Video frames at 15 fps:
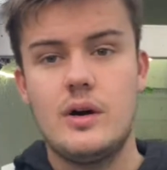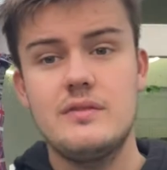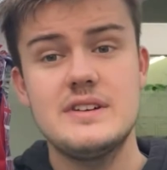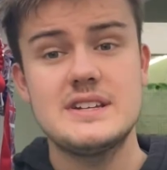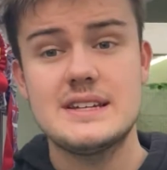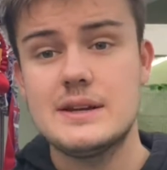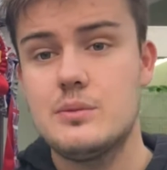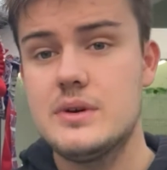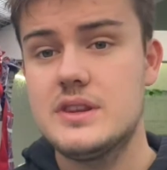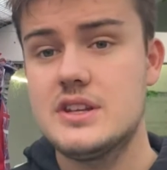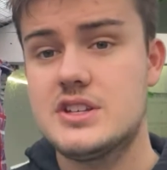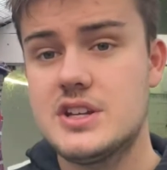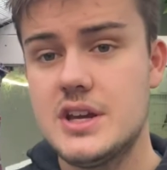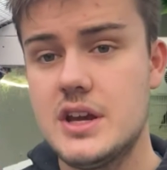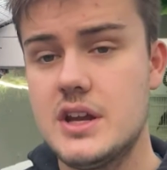obviously with the
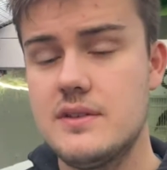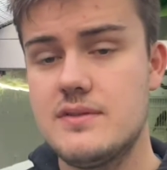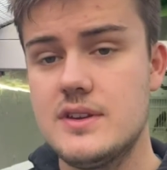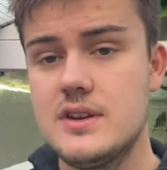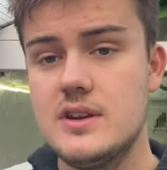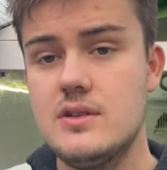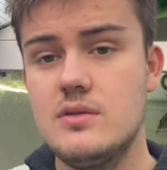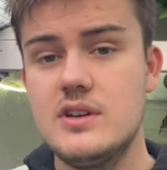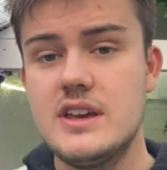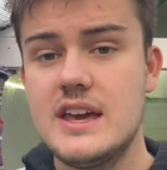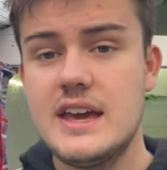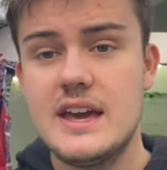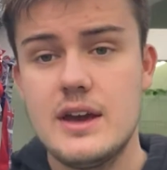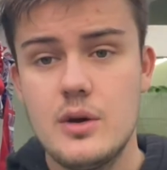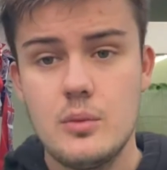turn of the new
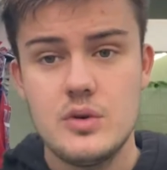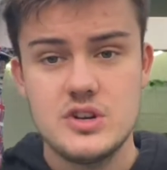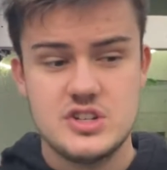year,